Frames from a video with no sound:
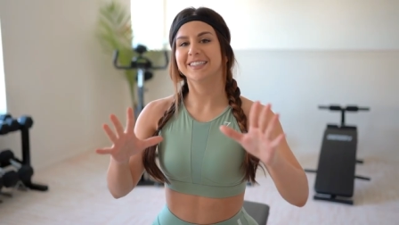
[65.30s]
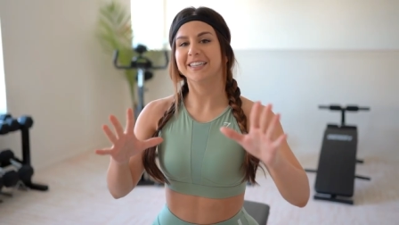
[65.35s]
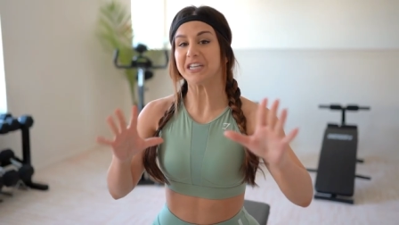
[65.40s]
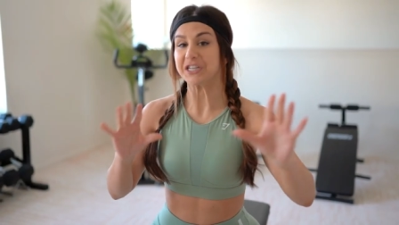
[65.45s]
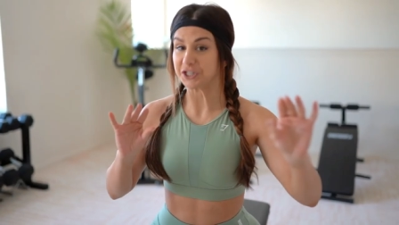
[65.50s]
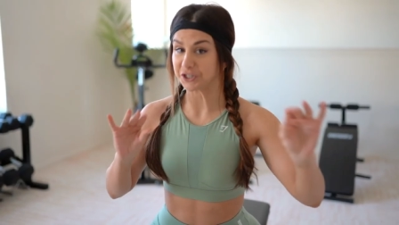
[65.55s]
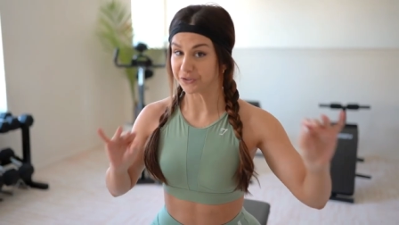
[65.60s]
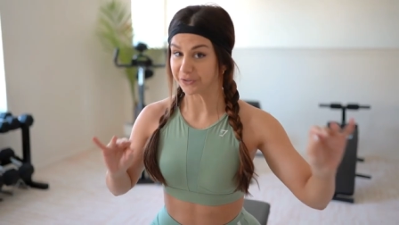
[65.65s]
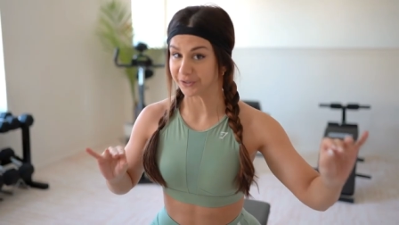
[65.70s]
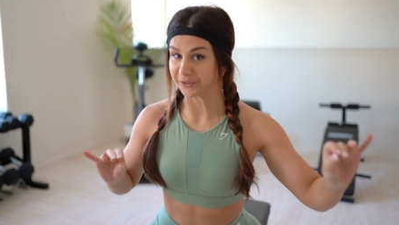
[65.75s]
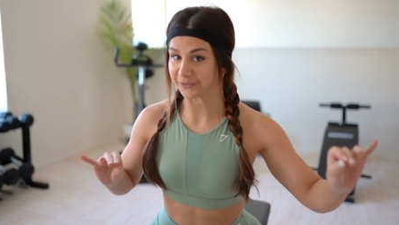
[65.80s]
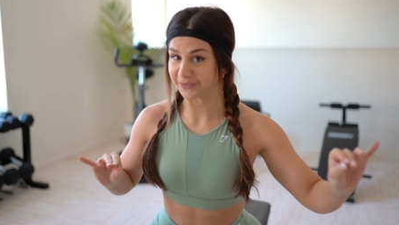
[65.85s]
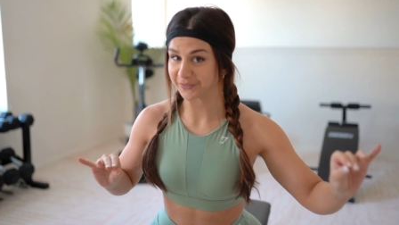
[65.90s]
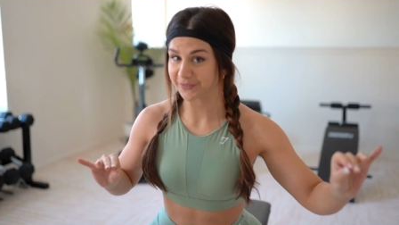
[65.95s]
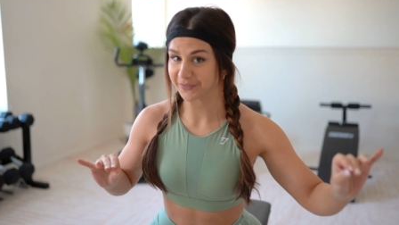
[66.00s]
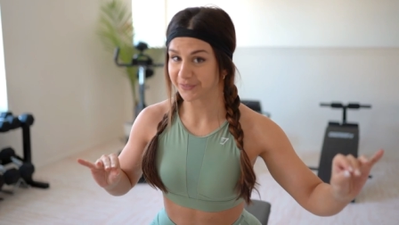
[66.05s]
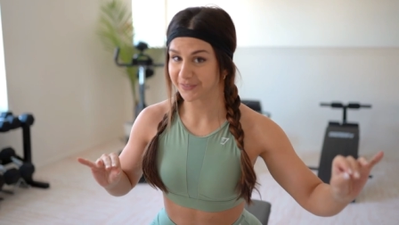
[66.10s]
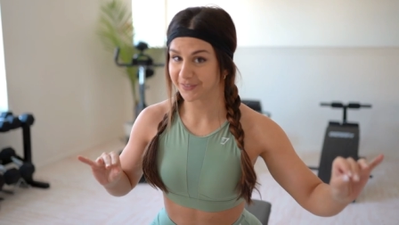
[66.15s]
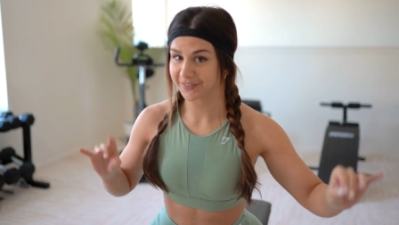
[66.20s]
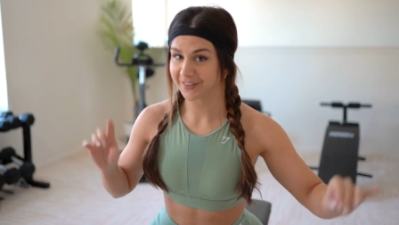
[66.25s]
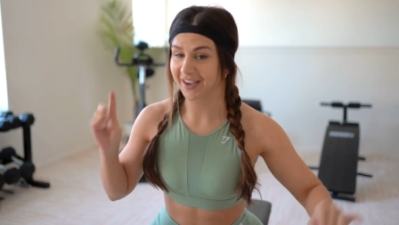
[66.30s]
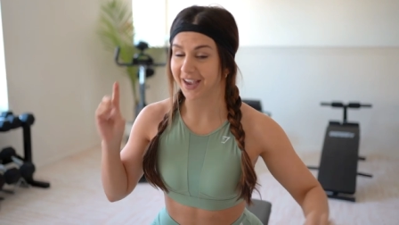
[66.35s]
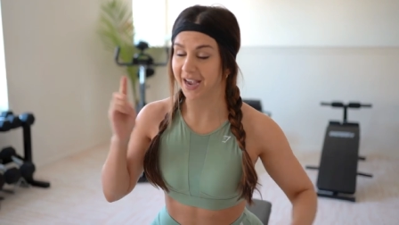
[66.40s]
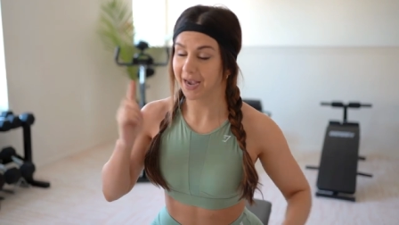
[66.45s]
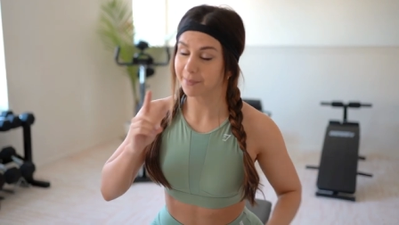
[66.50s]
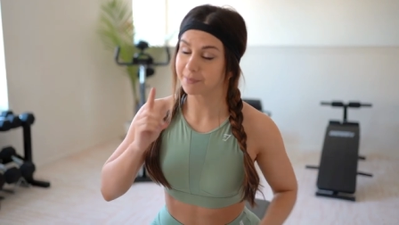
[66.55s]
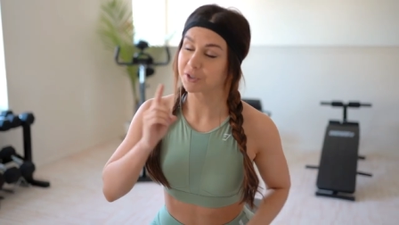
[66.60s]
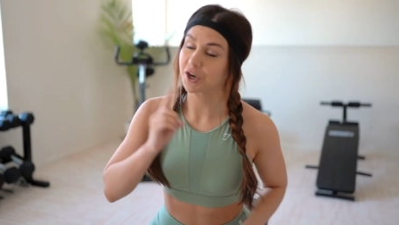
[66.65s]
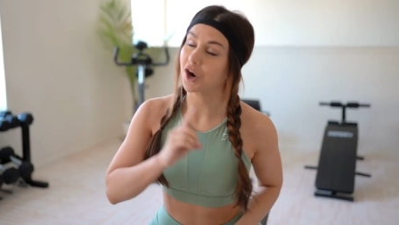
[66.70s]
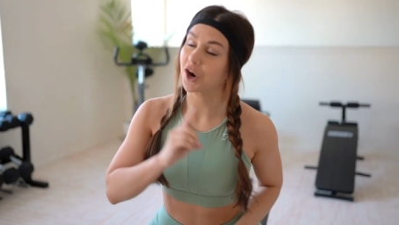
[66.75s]
it's true.
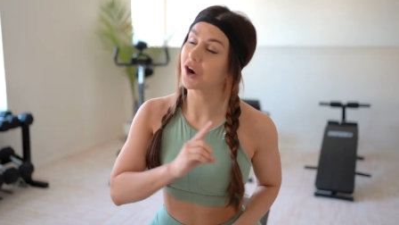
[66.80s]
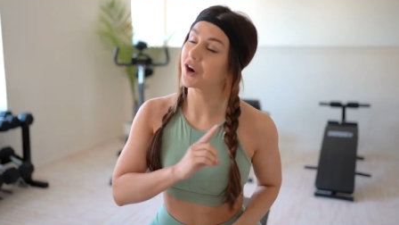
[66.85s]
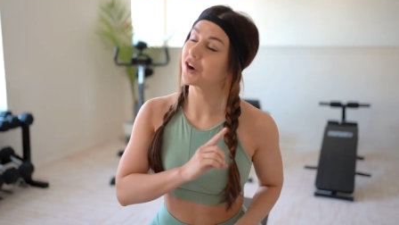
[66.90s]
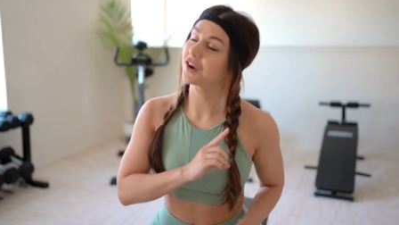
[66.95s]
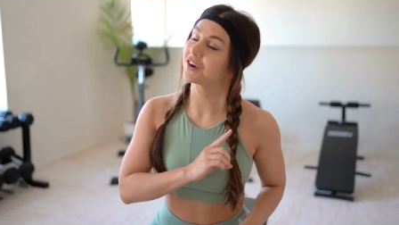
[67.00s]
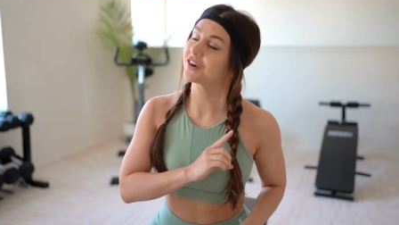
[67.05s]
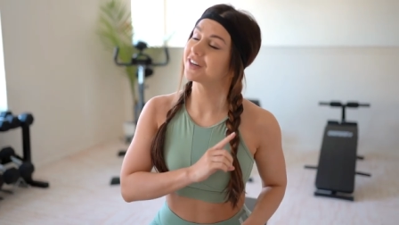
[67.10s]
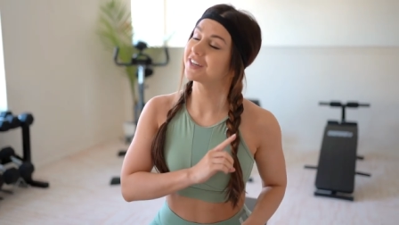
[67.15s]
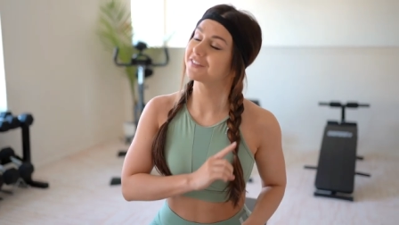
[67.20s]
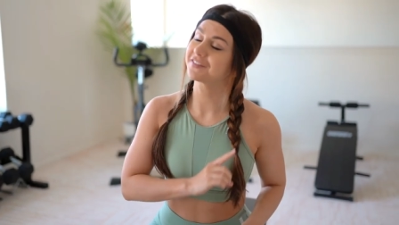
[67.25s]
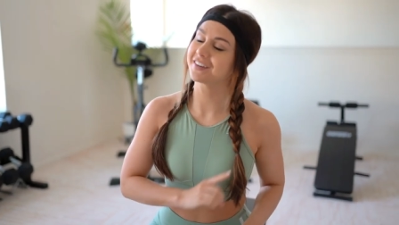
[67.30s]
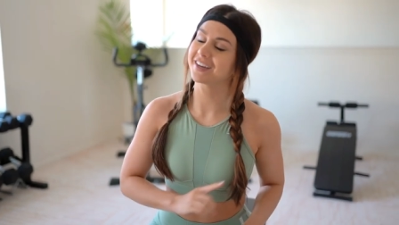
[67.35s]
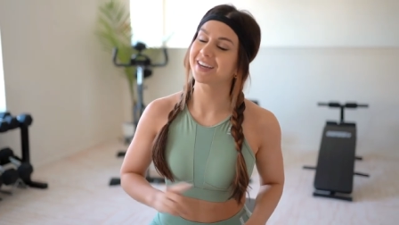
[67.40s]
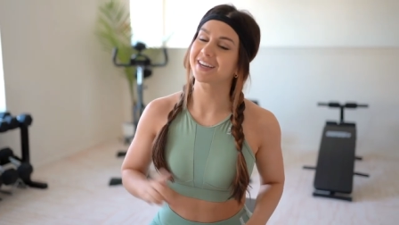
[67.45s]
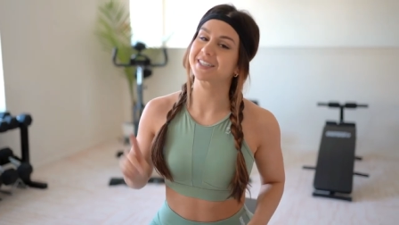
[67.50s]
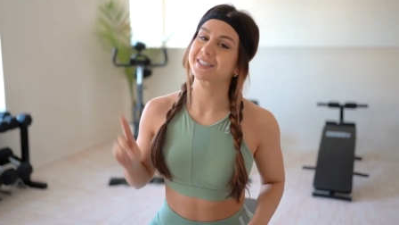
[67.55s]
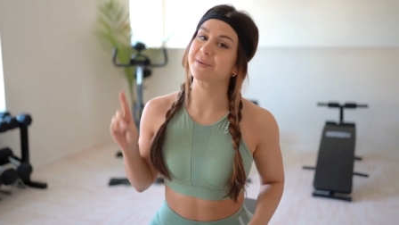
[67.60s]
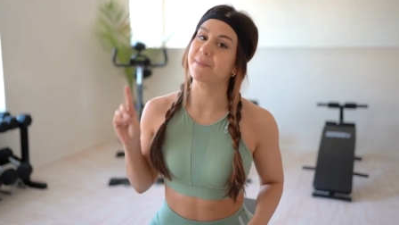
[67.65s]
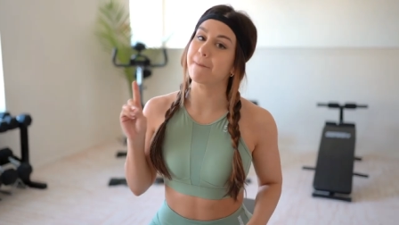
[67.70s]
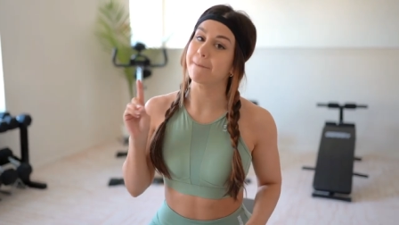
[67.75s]
Abs are, in fact,